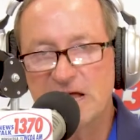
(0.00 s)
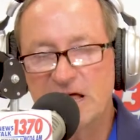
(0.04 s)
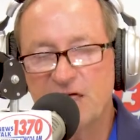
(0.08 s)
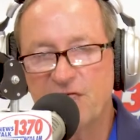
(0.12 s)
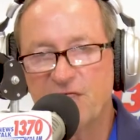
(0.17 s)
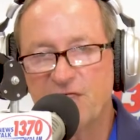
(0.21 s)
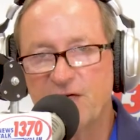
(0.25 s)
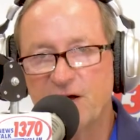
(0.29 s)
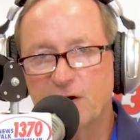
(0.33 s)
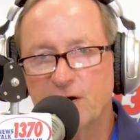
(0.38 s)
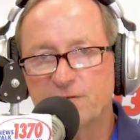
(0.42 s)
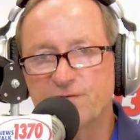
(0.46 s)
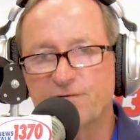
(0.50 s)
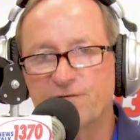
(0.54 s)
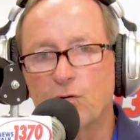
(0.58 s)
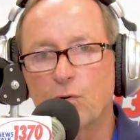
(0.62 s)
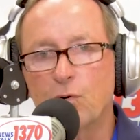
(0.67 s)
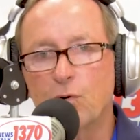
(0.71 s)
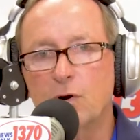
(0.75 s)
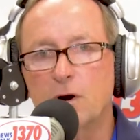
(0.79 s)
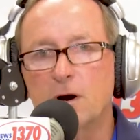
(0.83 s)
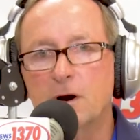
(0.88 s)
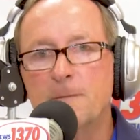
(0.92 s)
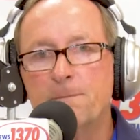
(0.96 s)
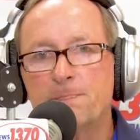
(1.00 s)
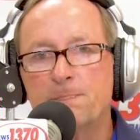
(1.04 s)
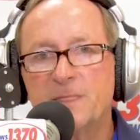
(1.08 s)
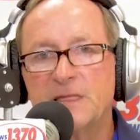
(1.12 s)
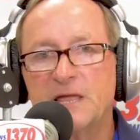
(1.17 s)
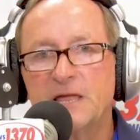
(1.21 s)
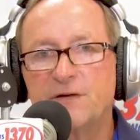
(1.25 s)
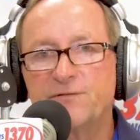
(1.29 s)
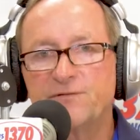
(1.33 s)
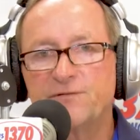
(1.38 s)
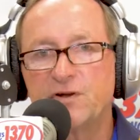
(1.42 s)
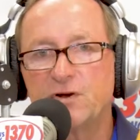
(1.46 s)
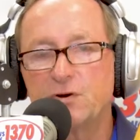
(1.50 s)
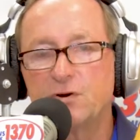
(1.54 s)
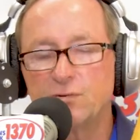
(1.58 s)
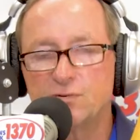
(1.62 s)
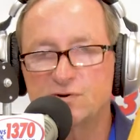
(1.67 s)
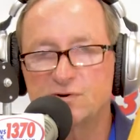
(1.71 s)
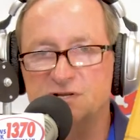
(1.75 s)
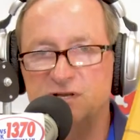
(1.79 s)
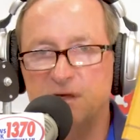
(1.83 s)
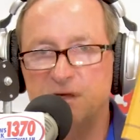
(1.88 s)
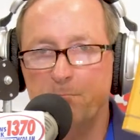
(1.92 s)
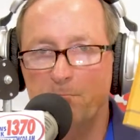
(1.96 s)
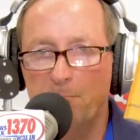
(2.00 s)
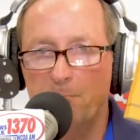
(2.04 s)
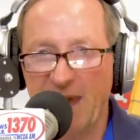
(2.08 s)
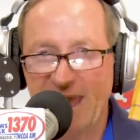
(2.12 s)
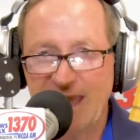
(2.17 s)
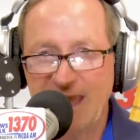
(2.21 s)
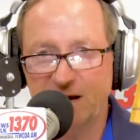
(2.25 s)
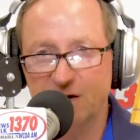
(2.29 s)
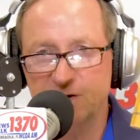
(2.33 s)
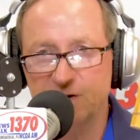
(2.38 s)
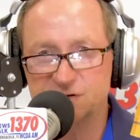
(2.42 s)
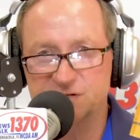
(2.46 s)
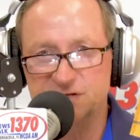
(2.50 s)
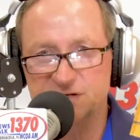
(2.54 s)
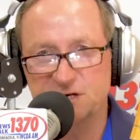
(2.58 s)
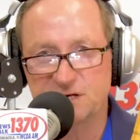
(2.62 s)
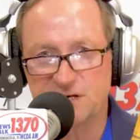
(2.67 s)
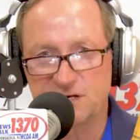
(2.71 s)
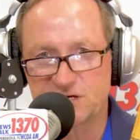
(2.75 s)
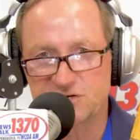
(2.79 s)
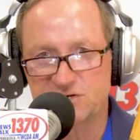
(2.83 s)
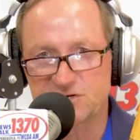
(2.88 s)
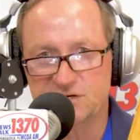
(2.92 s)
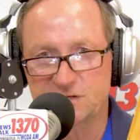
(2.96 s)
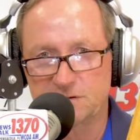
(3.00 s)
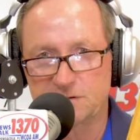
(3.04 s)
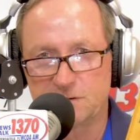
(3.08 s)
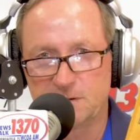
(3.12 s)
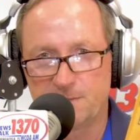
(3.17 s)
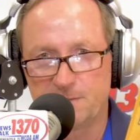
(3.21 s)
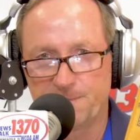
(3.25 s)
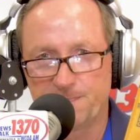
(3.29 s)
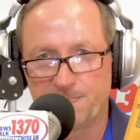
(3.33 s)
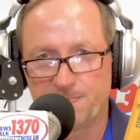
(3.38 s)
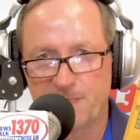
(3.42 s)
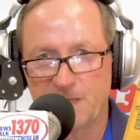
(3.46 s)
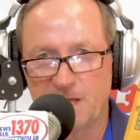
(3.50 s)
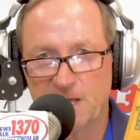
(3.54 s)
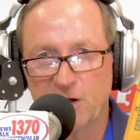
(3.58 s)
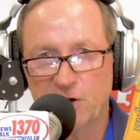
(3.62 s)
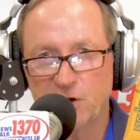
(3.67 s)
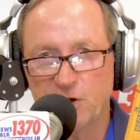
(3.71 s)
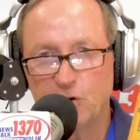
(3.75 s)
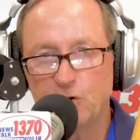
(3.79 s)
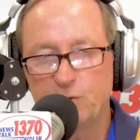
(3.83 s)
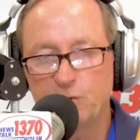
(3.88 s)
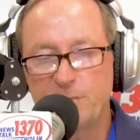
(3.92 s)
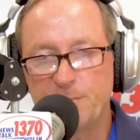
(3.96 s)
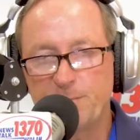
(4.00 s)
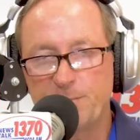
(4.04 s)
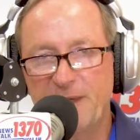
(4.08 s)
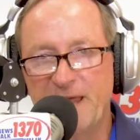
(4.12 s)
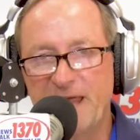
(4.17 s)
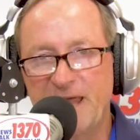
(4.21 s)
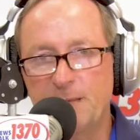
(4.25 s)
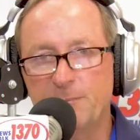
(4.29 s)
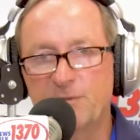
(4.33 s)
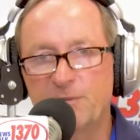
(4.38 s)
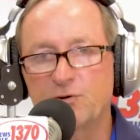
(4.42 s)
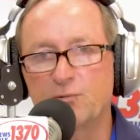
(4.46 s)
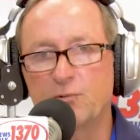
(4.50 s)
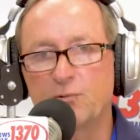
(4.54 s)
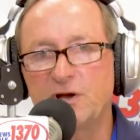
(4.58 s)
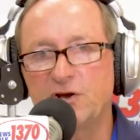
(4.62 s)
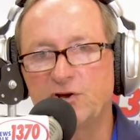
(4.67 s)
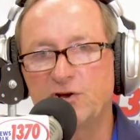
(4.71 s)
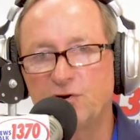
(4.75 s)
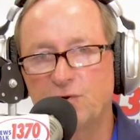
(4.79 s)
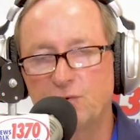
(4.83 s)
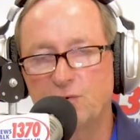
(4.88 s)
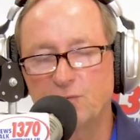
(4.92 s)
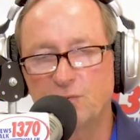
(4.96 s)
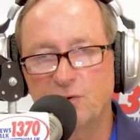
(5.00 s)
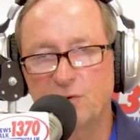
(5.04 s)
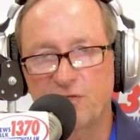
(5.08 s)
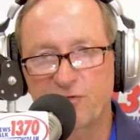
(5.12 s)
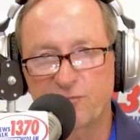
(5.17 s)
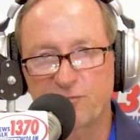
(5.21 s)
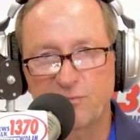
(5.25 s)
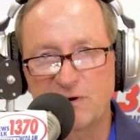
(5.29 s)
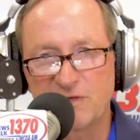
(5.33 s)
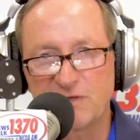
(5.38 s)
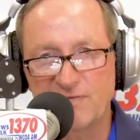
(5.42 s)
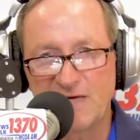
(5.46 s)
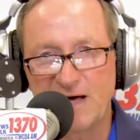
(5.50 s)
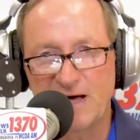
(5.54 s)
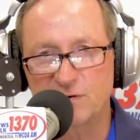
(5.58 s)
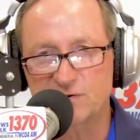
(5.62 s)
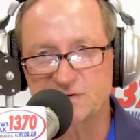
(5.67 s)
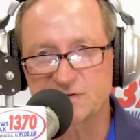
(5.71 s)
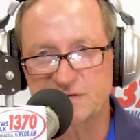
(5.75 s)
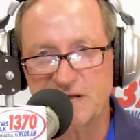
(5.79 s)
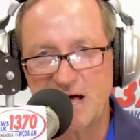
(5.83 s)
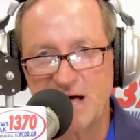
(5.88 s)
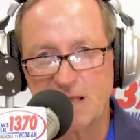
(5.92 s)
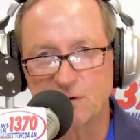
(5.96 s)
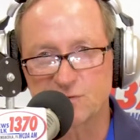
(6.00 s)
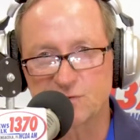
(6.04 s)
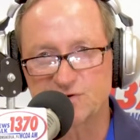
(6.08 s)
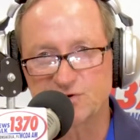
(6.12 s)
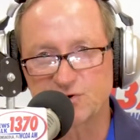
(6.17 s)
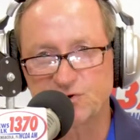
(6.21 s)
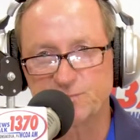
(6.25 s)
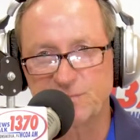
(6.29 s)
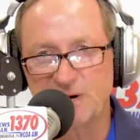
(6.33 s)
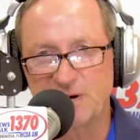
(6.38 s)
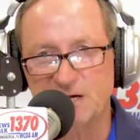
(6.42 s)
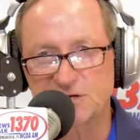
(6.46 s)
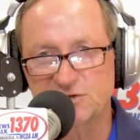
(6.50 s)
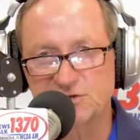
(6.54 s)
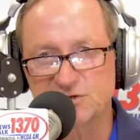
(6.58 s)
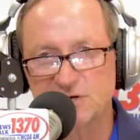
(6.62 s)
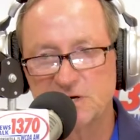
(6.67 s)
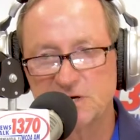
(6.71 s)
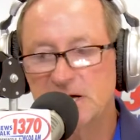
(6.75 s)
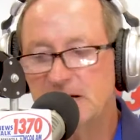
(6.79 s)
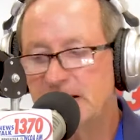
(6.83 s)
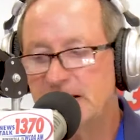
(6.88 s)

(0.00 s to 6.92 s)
Therefore, if you use the banker's edition you'd be paying between two and three thousand dollars too much.